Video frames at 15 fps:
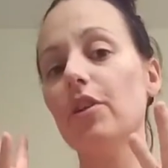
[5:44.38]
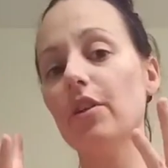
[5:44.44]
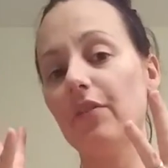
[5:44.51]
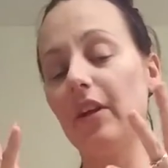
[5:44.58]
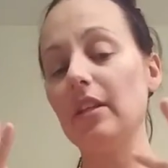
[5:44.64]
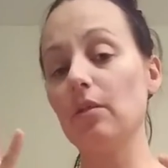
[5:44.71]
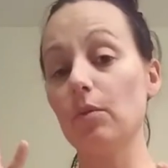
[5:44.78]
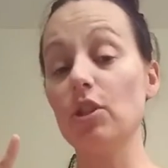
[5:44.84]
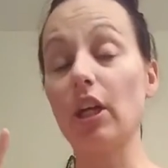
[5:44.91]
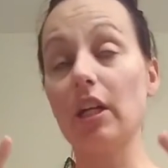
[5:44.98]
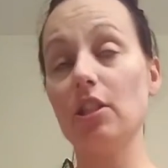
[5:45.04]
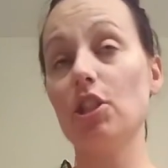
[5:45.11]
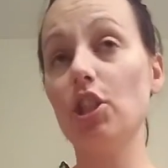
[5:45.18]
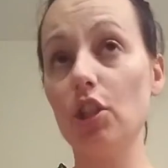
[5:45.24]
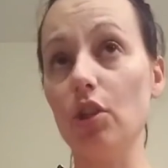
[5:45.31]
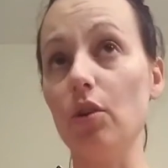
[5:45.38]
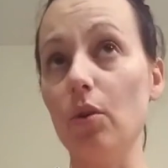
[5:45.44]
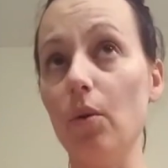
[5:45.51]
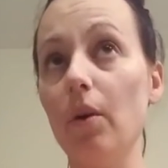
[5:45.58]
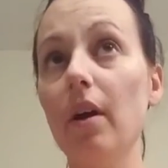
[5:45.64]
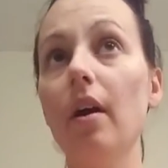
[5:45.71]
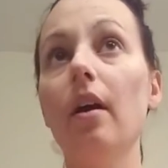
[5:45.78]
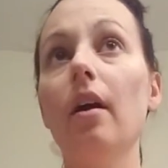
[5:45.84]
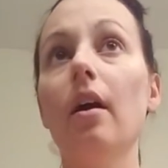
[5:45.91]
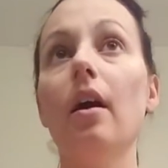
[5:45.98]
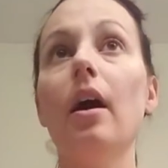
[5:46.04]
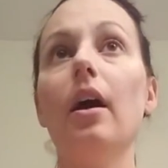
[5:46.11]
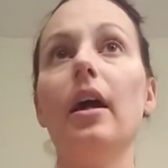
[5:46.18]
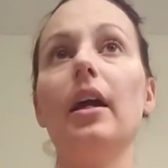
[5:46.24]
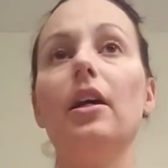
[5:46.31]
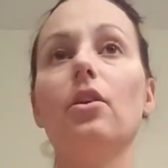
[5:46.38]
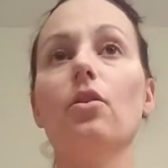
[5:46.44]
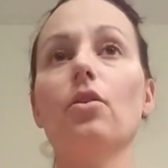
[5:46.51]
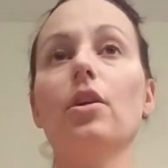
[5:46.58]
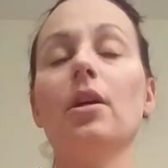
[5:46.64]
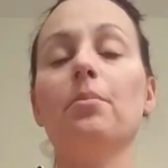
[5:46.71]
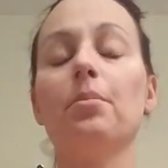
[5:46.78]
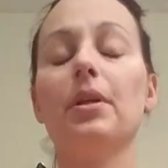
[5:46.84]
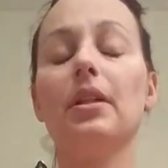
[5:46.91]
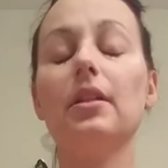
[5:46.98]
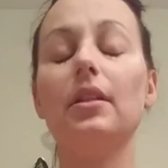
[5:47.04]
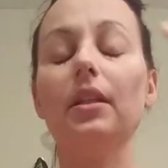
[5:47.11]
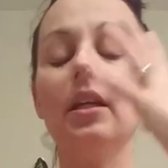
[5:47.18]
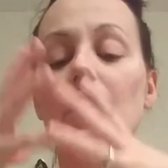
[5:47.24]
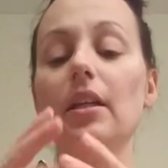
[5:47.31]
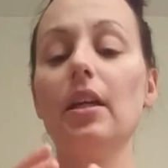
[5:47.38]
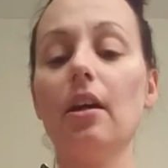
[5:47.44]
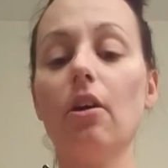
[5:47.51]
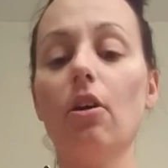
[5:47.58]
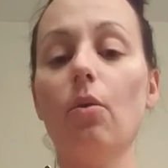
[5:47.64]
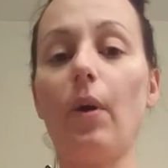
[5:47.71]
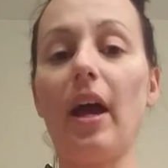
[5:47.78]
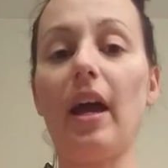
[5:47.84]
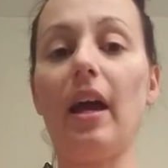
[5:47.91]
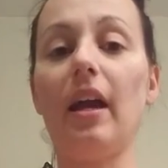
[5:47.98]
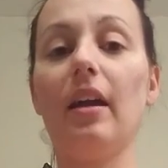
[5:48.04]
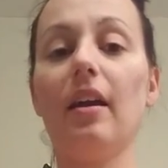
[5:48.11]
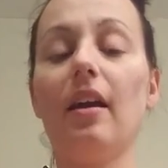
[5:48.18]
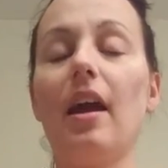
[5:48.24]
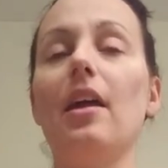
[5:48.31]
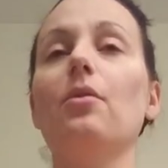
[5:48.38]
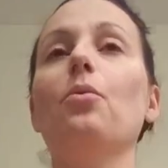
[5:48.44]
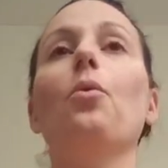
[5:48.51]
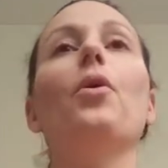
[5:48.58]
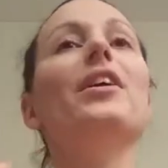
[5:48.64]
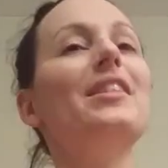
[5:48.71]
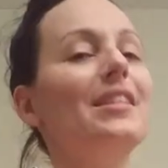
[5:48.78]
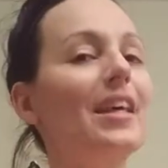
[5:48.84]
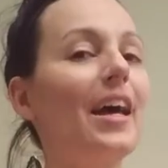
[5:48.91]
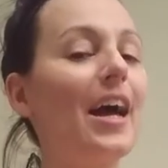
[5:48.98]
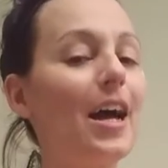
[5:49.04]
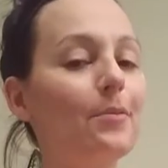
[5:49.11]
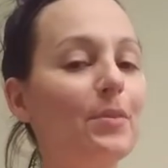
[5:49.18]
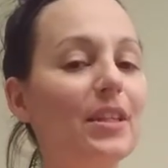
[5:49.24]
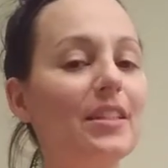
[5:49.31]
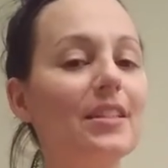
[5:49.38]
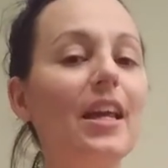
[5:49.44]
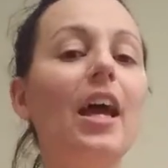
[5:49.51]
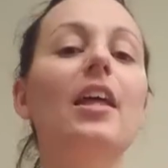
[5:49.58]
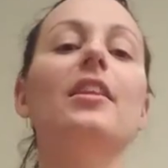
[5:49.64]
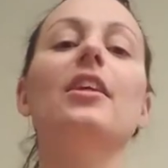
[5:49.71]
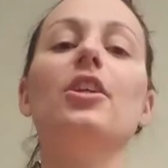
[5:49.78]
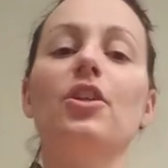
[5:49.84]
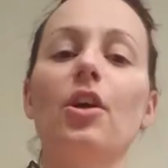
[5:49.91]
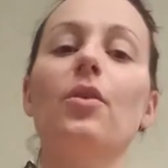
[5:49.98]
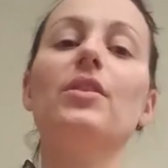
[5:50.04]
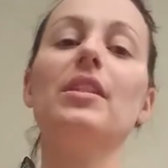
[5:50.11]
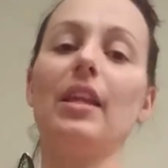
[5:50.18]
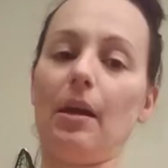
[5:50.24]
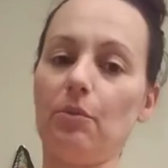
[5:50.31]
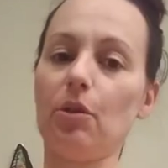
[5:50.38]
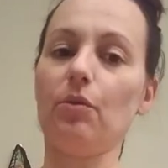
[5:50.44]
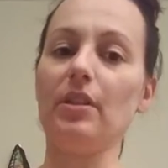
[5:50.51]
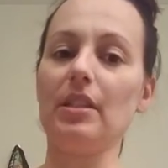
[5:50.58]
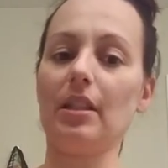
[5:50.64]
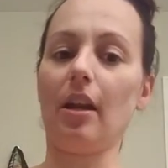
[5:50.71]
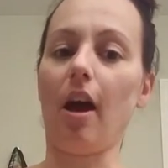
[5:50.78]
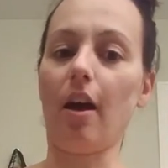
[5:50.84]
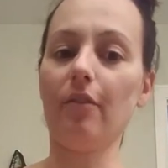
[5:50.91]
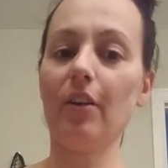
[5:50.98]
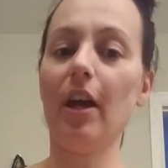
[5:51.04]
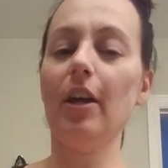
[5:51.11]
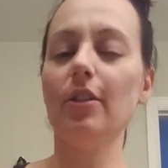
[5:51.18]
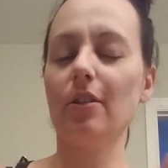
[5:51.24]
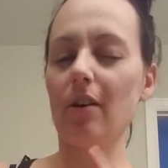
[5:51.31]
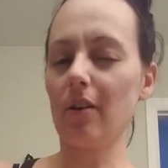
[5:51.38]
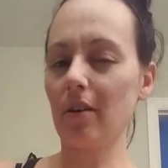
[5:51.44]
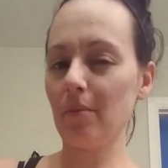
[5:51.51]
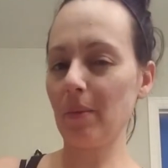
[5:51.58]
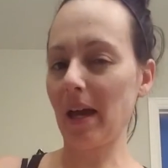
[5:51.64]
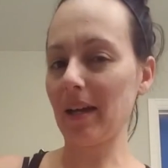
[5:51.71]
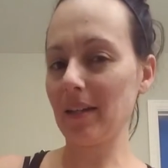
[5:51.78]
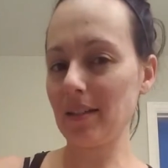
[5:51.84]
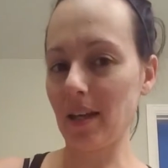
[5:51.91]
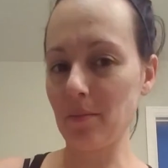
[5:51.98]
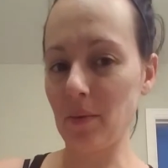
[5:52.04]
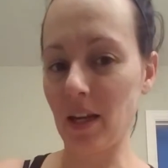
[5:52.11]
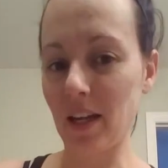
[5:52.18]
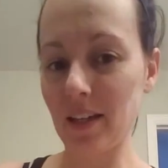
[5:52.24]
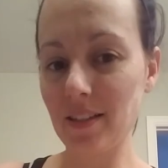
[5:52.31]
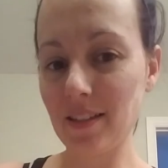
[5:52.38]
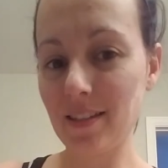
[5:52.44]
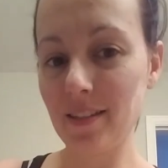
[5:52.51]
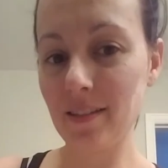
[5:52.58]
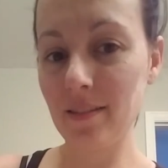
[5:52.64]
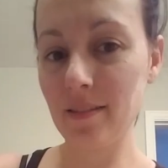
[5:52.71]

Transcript: your face, which I do, it'll completely go away. And once that happens, then you know it's time to rinse it off. So I'll come back in 10 minutes.